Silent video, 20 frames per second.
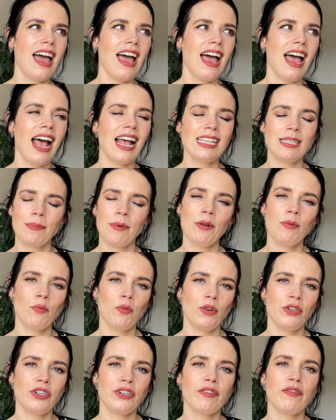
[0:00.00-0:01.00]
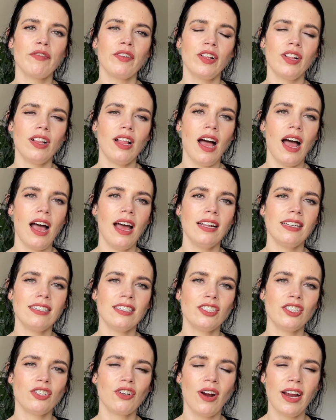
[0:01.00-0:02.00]
has been wonderful,
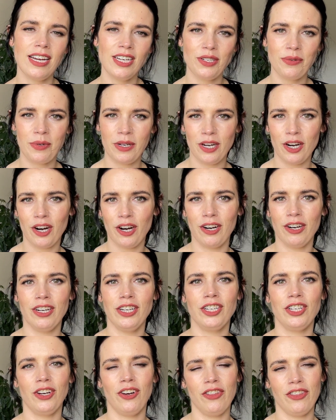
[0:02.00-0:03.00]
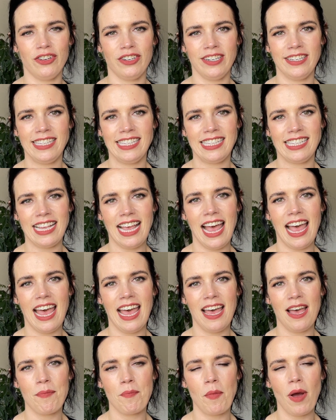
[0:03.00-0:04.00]
and trying to encourage others.
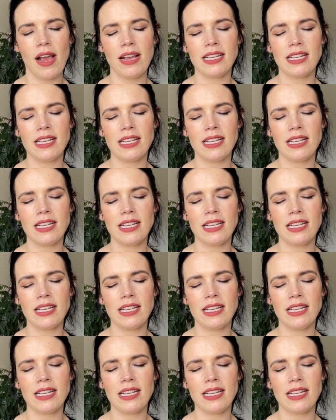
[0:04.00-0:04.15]
Um, I